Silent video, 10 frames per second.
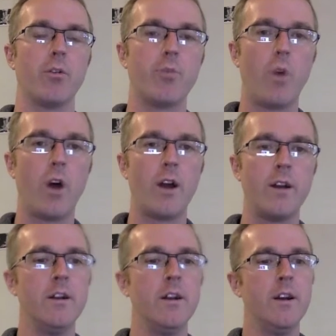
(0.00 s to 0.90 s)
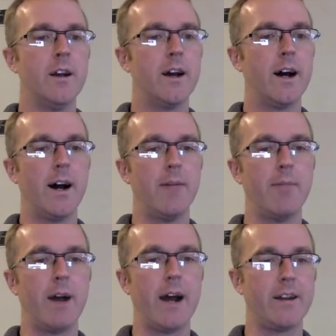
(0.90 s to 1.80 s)
Was one, um,
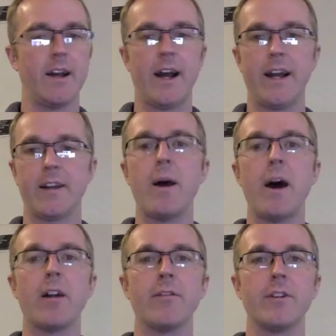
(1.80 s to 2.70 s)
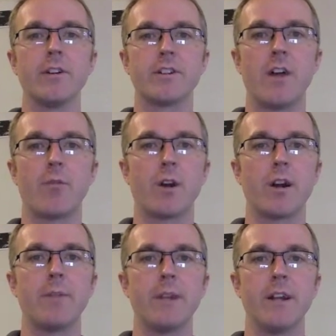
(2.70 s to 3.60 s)
I, had, I had come out of a software
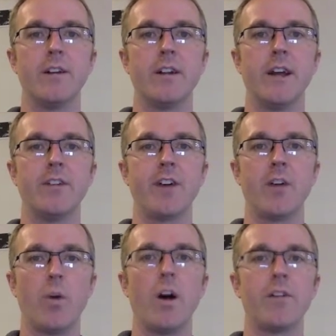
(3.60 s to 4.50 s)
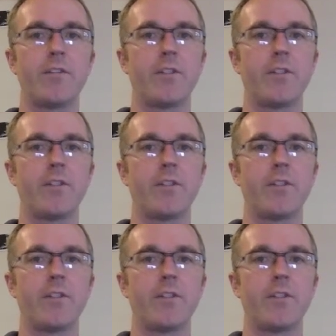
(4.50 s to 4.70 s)
company and, and done well.